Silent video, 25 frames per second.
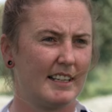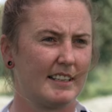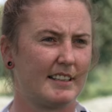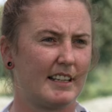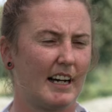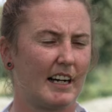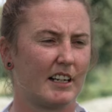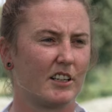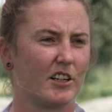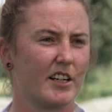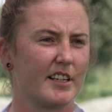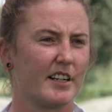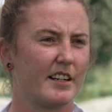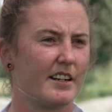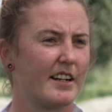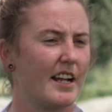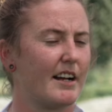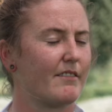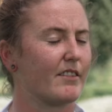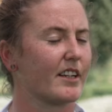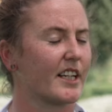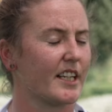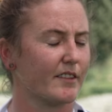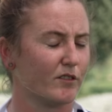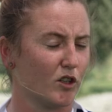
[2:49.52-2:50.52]
that kind of
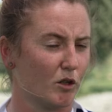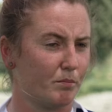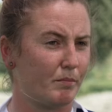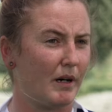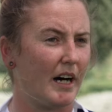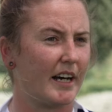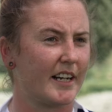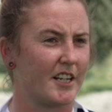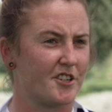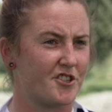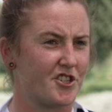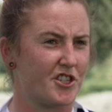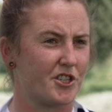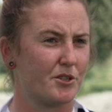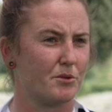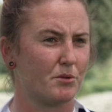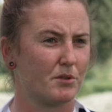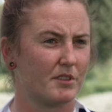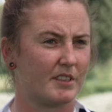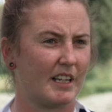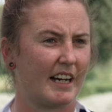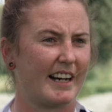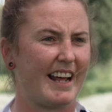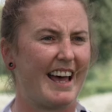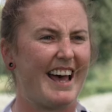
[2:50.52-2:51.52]
never give up
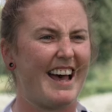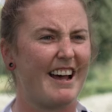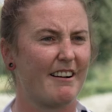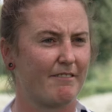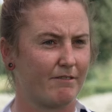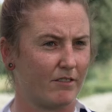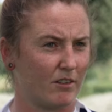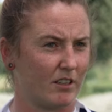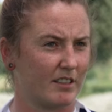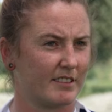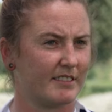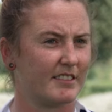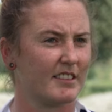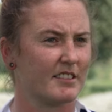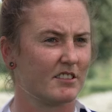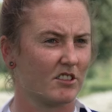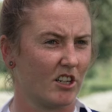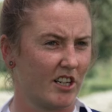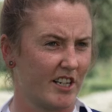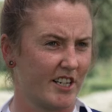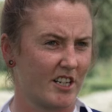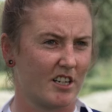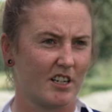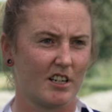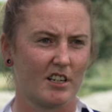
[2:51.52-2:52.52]
attitude, that effort,
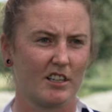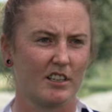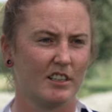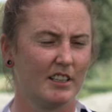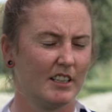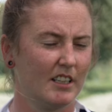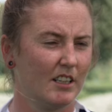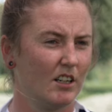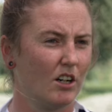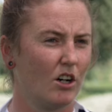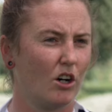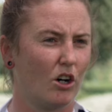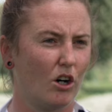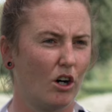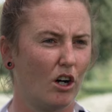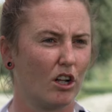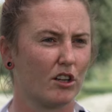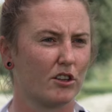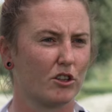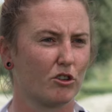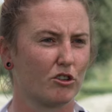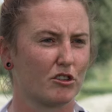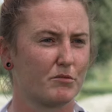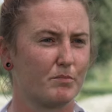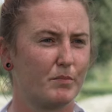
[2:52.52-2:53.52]
desire, all
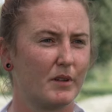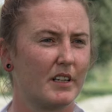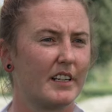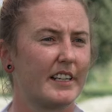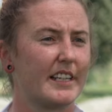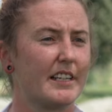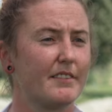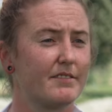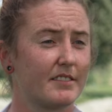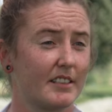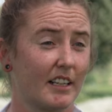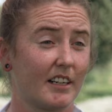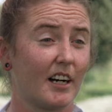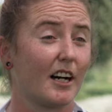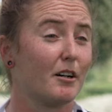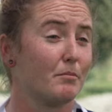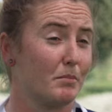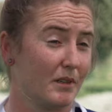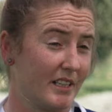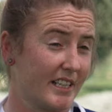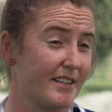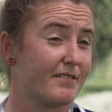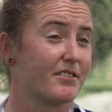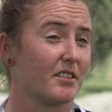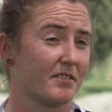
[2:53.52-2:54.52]
those beliefs that are
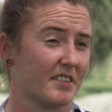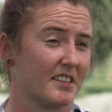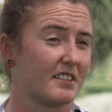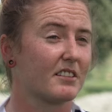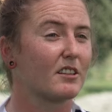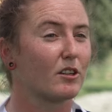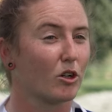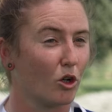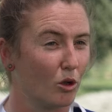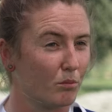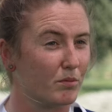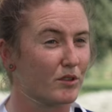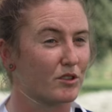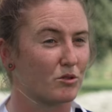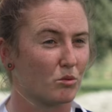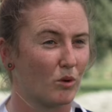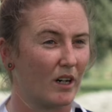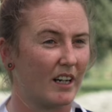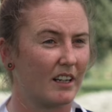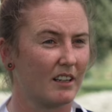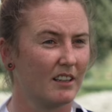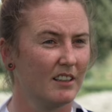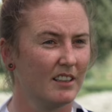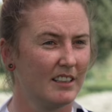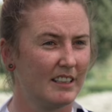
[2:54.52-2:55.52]
beliefs of this club as
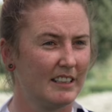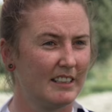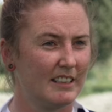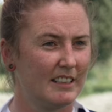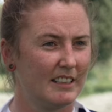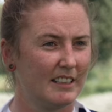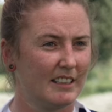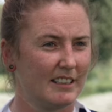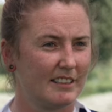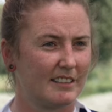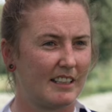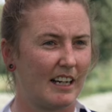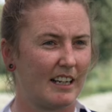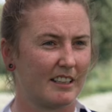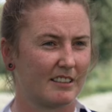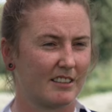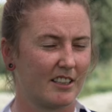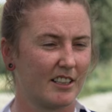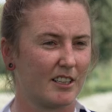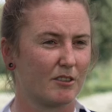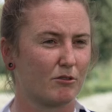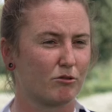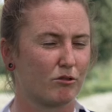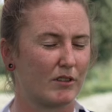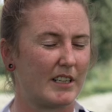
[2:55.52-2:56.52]
well, that
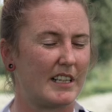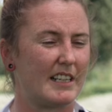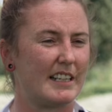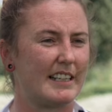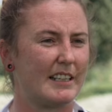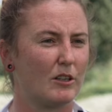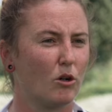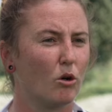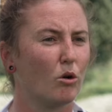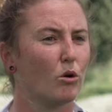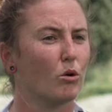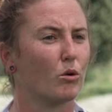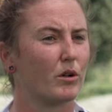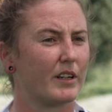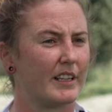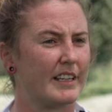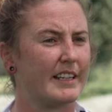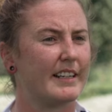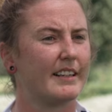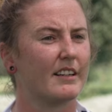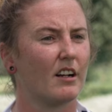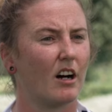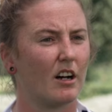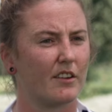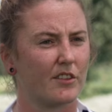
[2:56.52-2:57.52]
kind of really hone
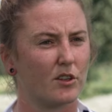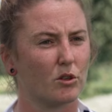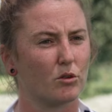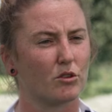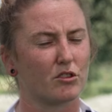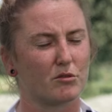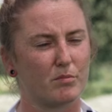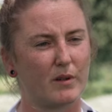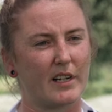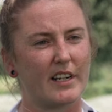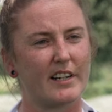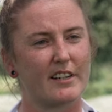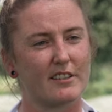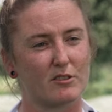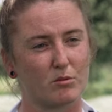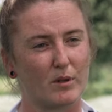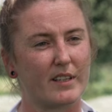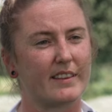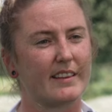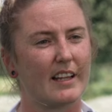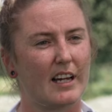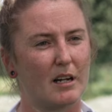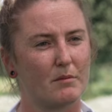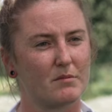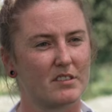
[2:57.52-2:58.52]
in on those players
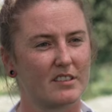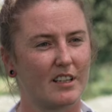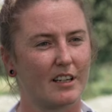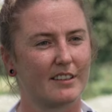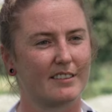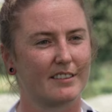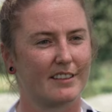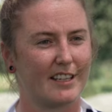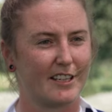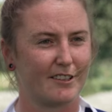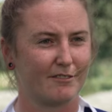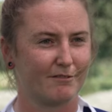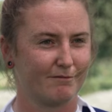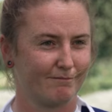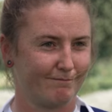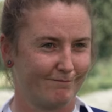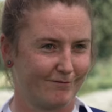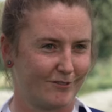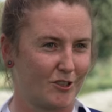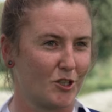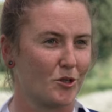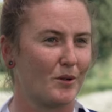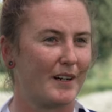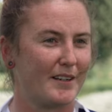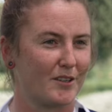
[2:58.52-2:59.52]
with them so that they
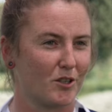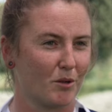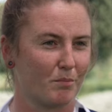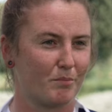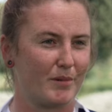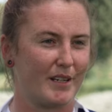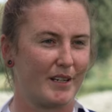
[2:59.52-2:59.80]
do end up